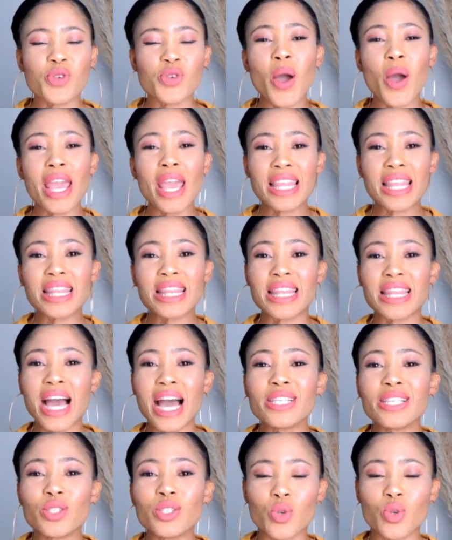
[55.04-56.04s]
So in
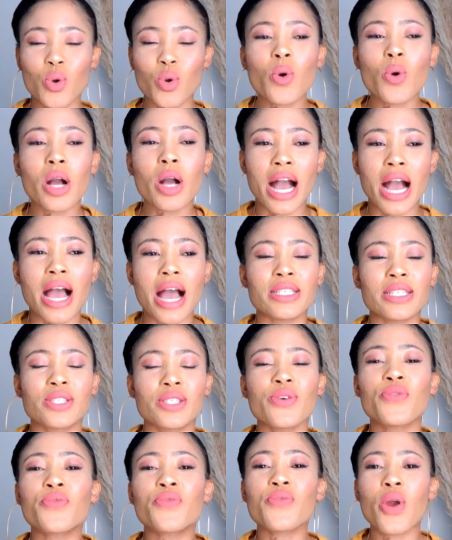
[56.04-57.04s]
that school
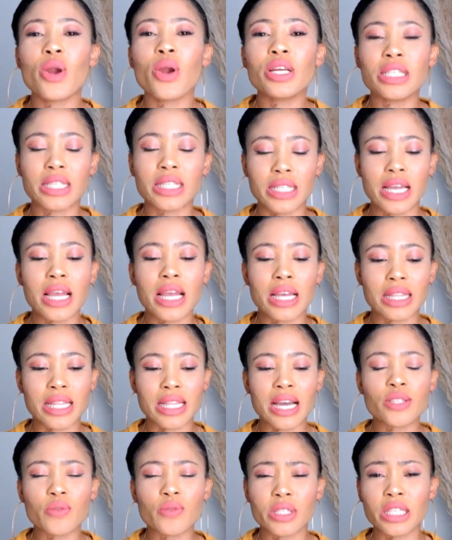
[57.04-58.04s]
guys, the first
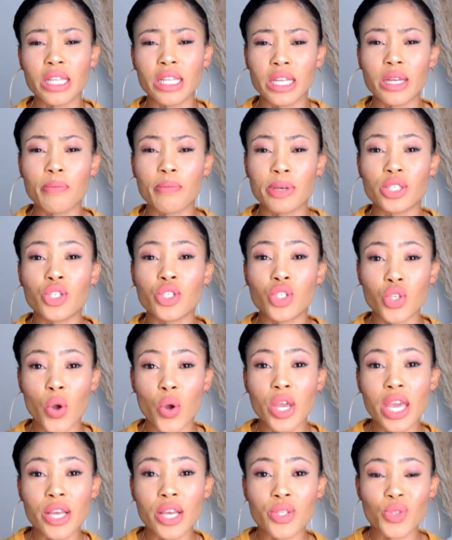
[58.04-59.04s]
thing that was a little bit
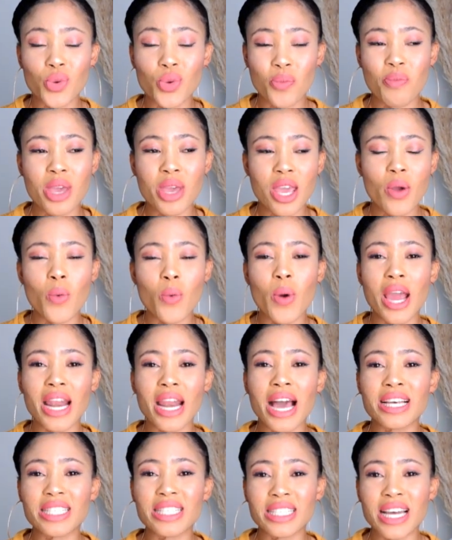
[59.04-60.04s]
shocking to me
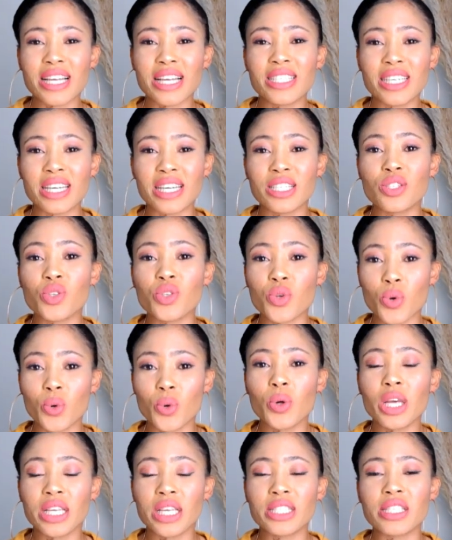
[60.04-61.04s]
when I started
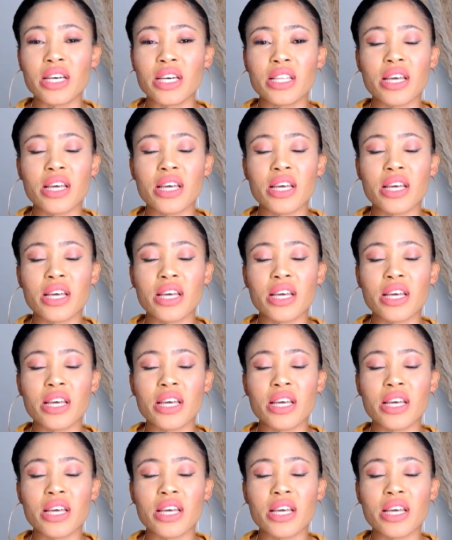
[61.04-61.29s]
school in